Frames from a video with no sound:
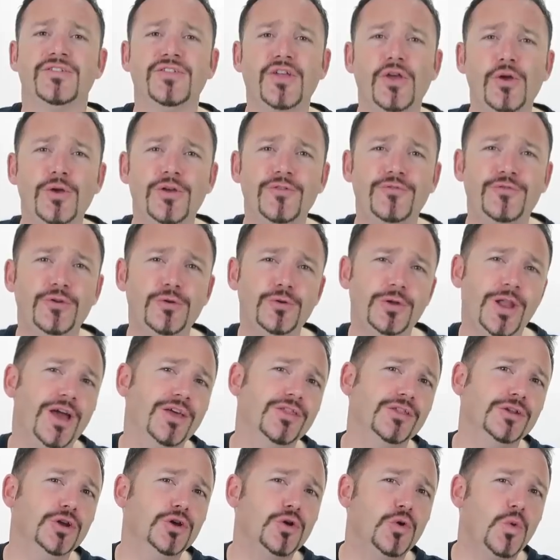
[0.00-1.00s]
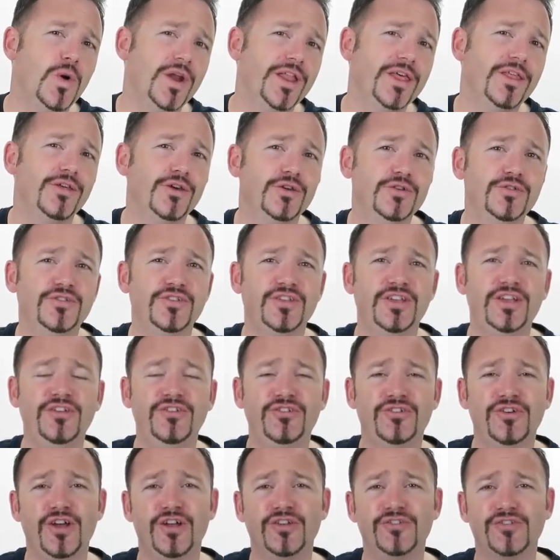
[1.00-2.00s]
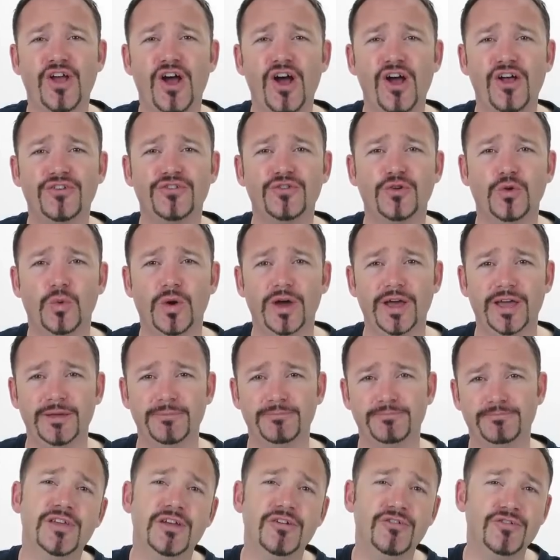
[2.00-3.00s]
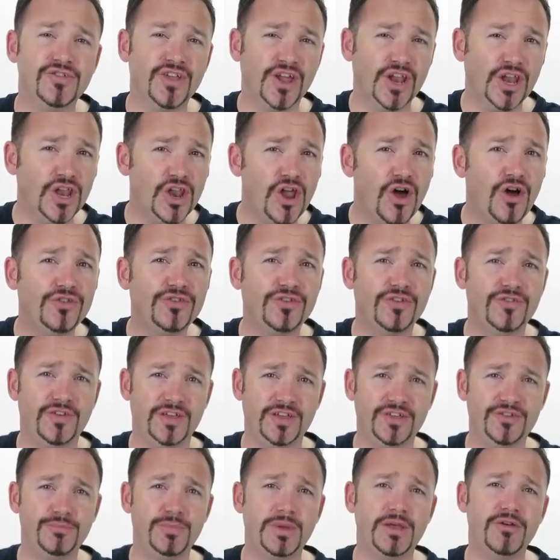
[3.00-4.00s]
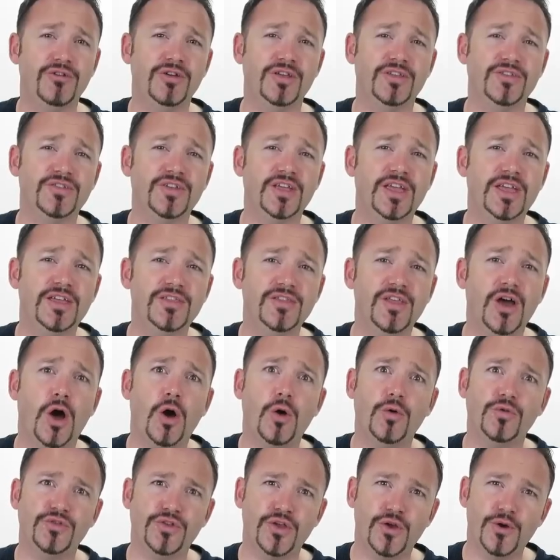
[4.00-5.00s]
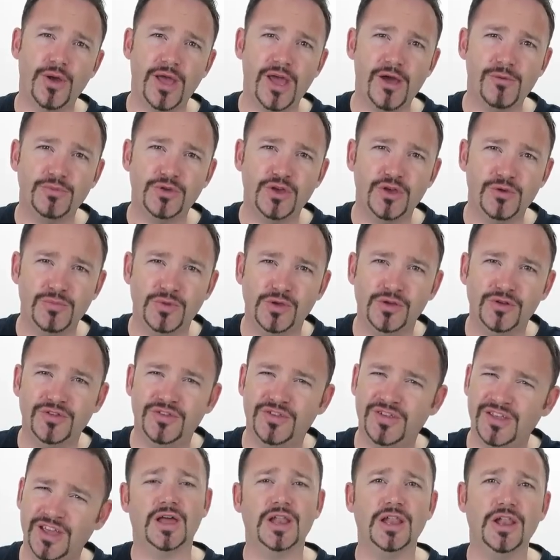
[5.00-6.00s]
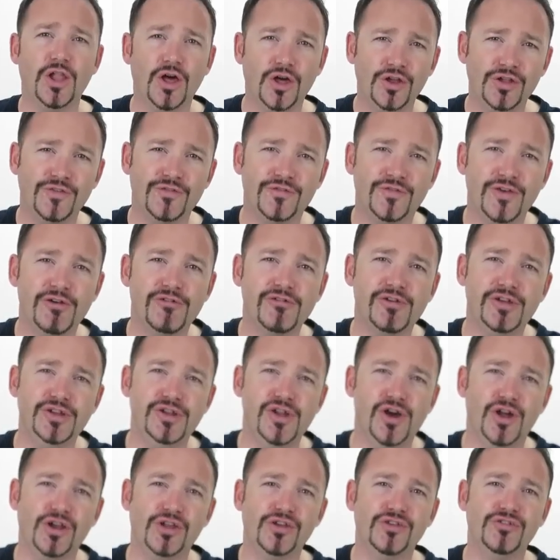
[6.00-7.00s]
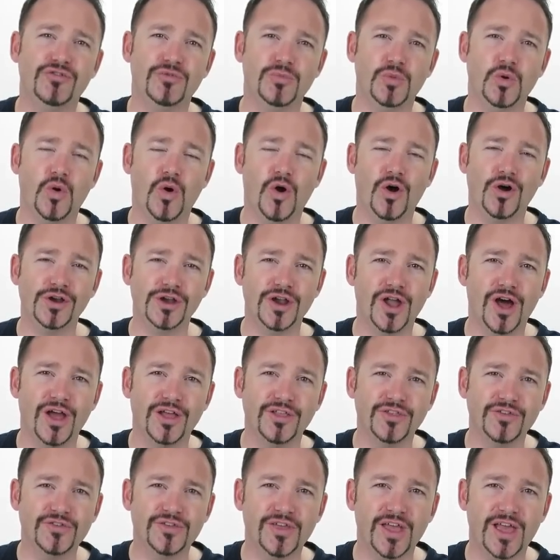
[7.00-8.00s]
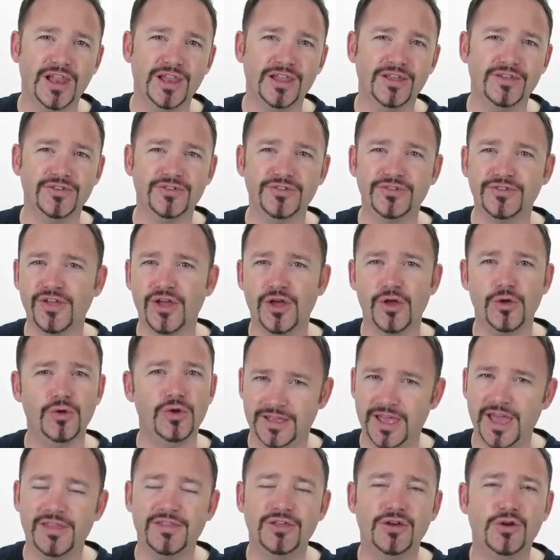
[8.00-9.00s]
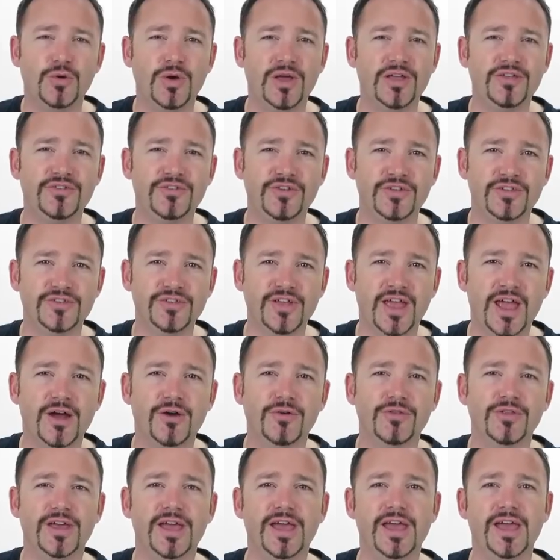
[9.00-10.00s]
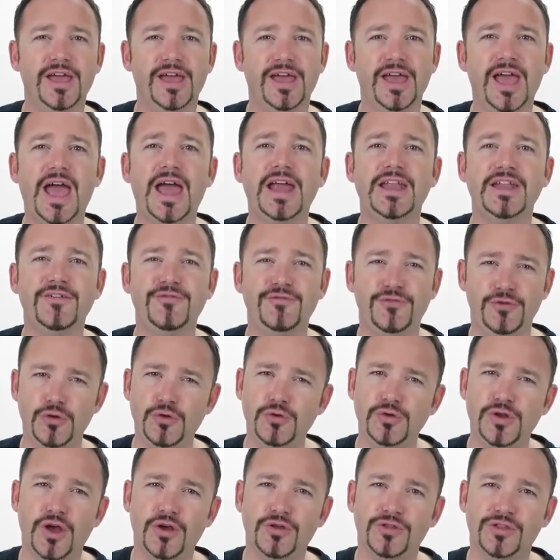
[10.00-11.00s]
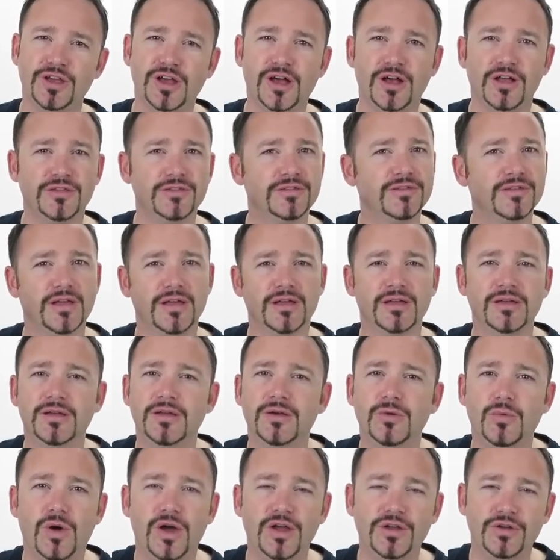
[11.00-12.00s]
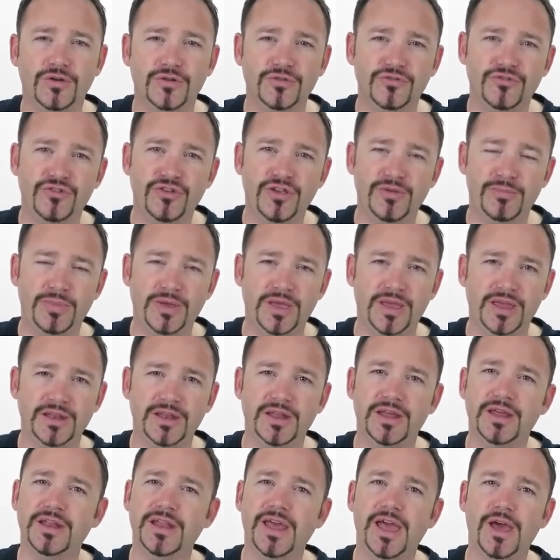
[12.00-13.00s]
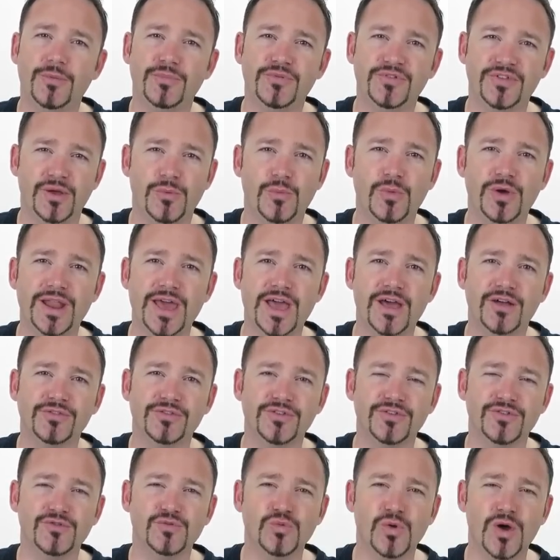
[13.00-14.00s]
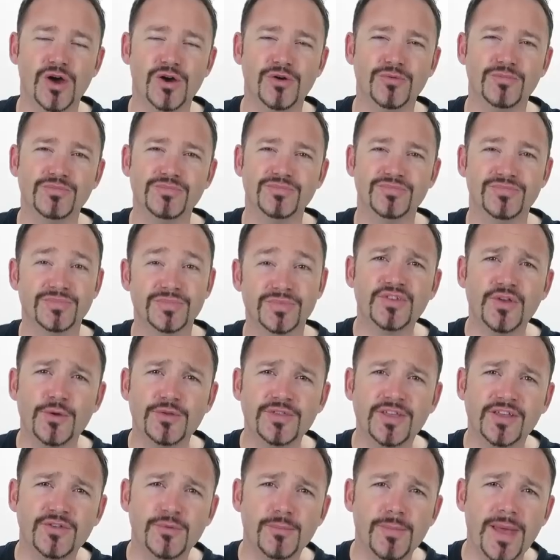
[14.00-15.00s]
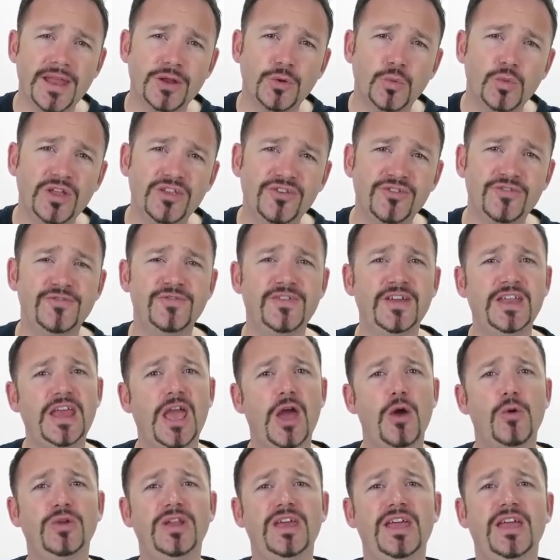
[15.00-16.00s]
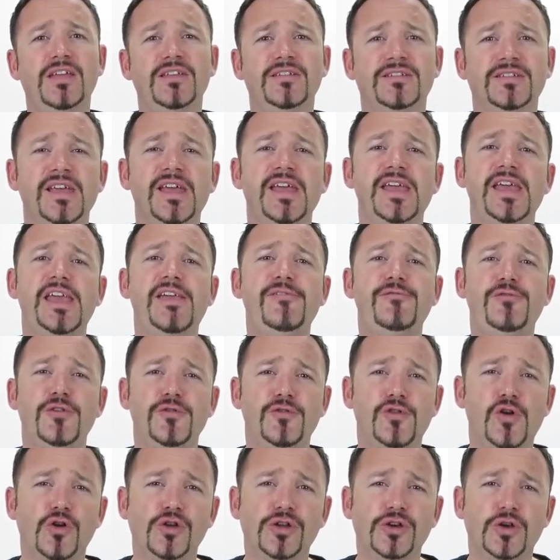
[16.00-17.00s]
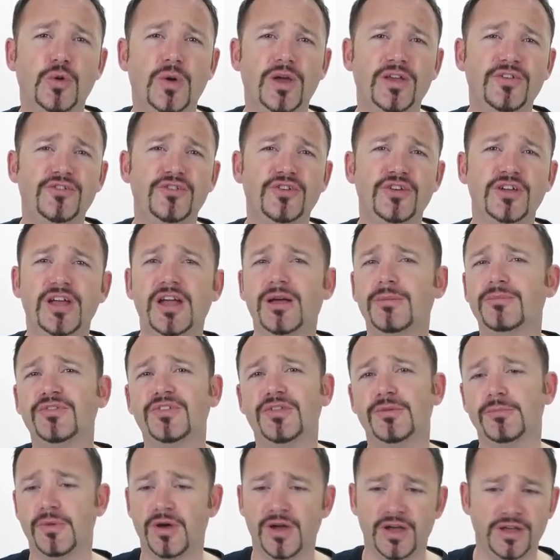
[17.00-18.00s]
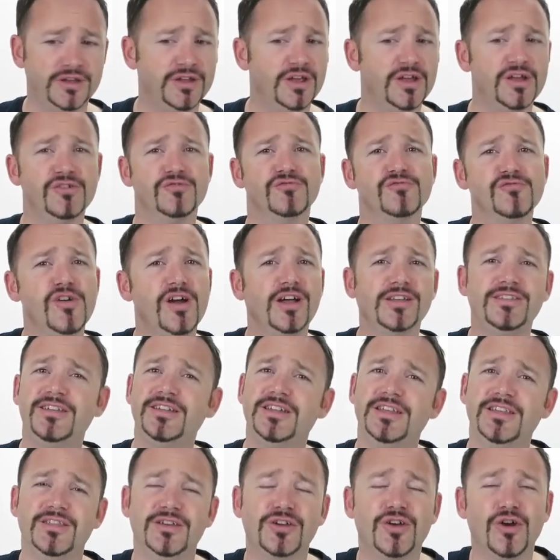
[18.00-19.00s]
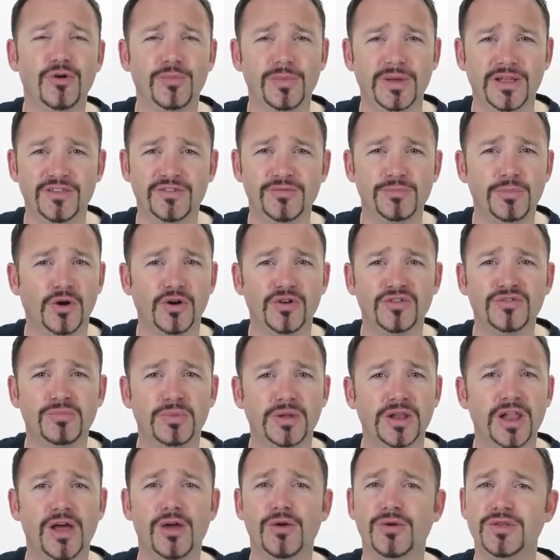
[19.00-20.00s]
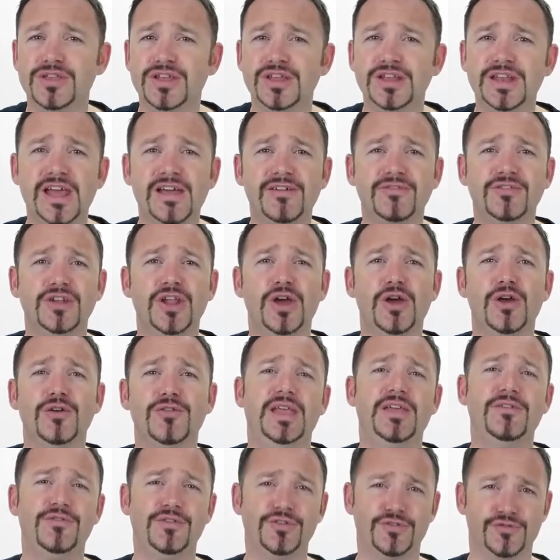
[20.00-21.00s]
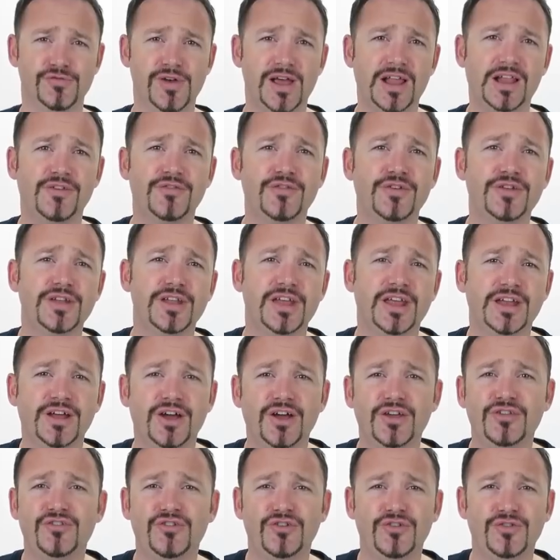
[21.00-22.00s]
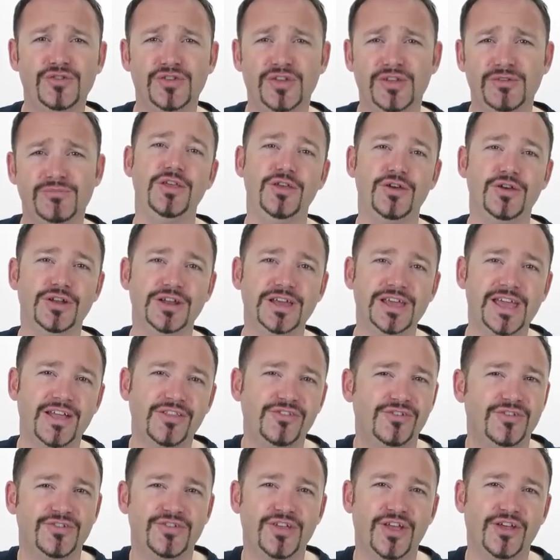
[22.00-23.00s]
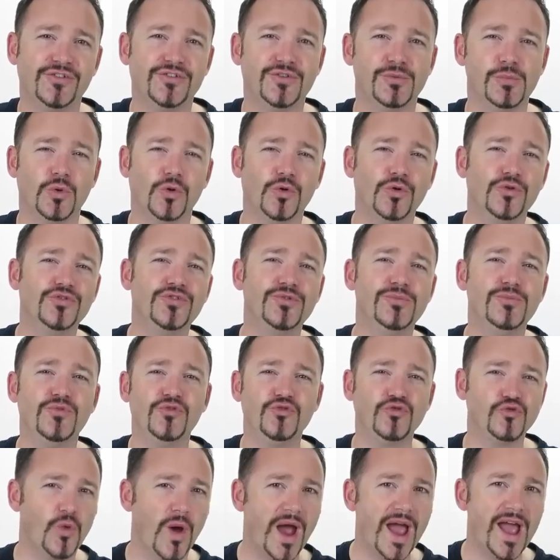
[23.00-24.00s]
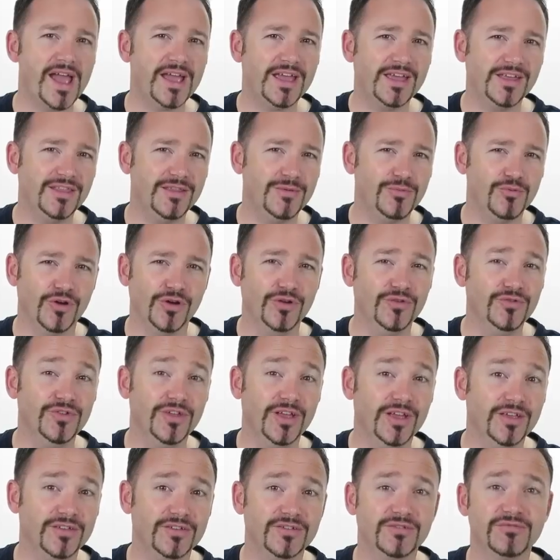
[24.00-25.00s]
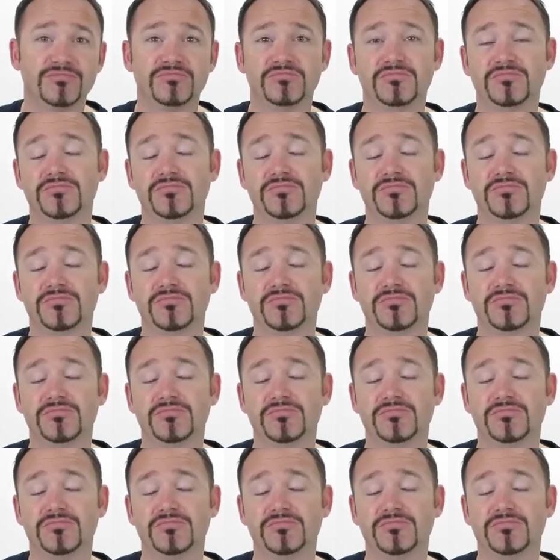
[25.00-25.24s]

So if you like the look of one of those t-shirts, ask away. There is a lot of experience in the wholesale help community, a lot of very knowledgeable online sellers. So get the questions out there, and if you know the answer, why not chip in and help someone out as well? So it doesn't matter which video it is, if you've got a question comes to mind, write it in the comments box below, and you never know, if it's relevant and I choose it, you're going to get yourself some awesome swag in the process.